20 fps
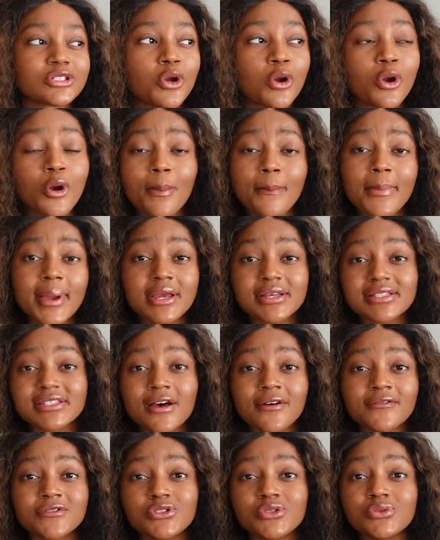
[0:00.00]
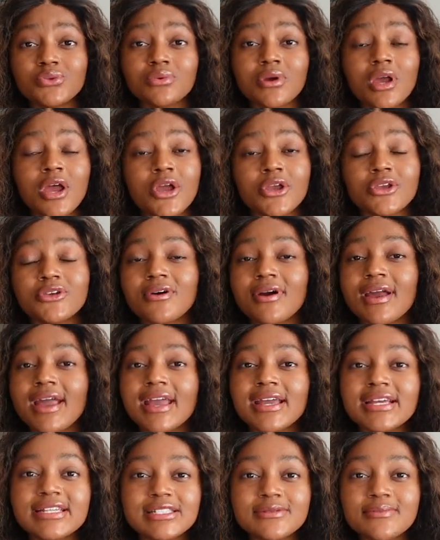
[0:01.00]
Don't compare yourself to your
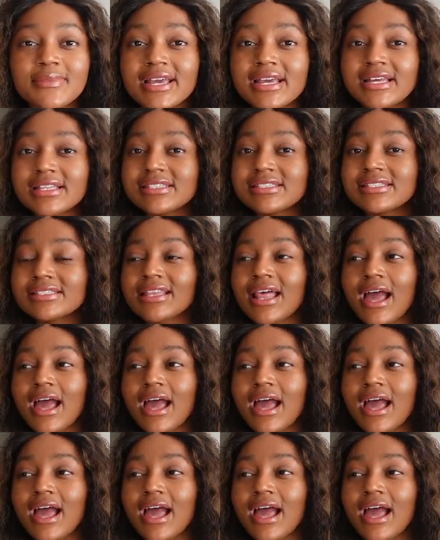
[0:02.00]
age mates.